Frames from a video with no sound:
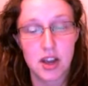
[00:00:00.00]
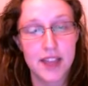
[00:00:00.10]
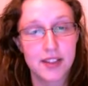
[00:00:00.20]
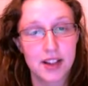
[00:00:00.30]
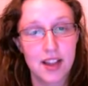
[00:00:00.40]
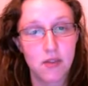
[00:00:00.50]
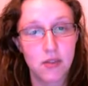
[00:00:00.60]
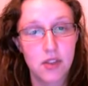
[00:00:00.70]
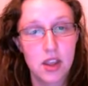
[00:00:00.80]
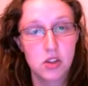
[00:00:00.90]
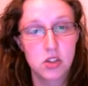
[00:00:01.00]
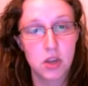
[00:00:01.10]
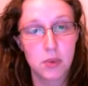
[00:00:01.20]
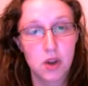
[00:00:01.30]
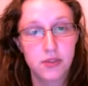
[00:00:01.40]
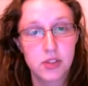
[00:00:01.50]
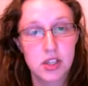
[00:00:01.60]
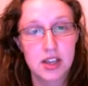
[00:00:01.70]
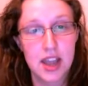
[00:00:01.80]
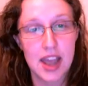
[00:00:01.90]
and the length. So we
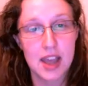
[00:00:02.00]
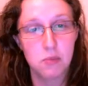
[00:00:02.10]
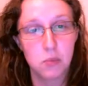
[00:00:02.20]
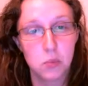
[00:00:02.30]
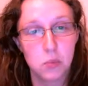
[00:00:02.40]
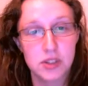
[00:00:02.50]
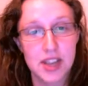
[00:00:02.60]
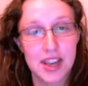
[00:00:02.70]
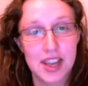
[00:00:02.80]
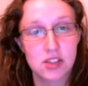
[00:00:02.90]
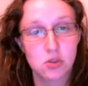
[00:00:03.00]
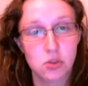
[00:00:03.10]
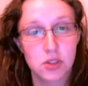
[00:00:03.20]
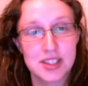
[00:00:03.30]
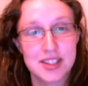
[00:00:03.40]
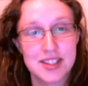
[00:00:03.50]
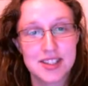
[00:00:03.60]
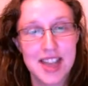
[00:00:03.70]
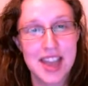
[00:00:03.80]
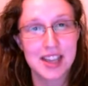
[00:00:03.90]
often will take care to draw these to
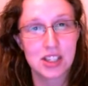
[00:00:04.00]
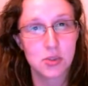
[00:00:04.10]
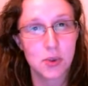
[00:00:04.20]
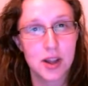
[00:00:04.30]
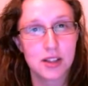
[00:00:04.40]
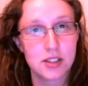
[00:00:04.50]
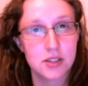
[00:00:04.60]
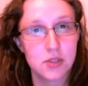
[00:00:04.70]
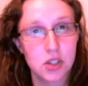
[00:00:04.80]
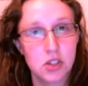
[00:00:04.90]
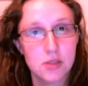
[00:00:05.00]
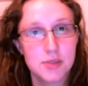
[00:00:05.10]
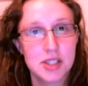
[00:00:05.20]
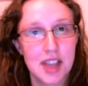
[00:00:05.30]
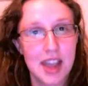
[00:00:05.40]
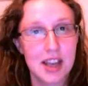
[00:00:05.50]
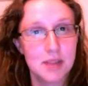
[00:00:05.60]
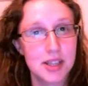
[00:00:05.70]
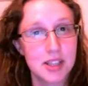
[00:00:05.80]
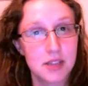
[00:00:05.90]
scale as well, because if you can do them to scale, it
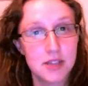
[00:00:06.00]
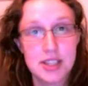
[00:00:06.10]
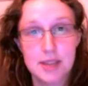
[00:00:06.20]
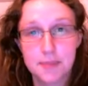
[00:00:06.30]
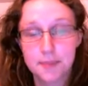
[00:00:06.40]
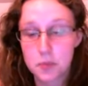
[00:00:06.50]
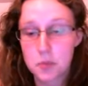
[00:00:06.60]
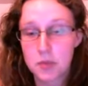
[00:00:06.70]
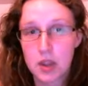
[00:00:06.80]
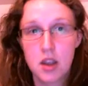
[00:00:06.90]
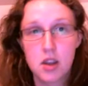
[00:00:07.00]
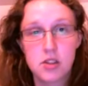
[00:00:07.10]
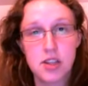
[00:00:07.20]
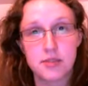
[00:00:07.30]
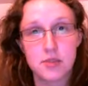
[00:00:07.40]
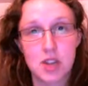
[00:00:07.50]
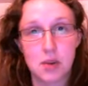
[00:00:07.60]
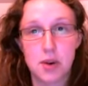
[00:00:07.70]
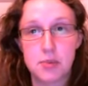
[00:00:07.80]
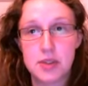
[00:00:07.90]
makes life easy. So that's how
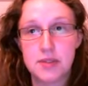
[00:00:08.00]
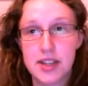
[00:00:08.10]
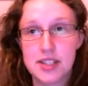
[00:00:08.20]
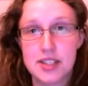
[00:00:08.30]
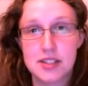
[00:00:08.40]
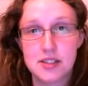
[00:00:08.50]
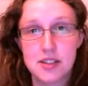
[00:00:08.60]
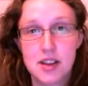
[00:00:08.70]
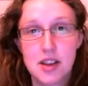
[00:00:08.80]
we represent vectors.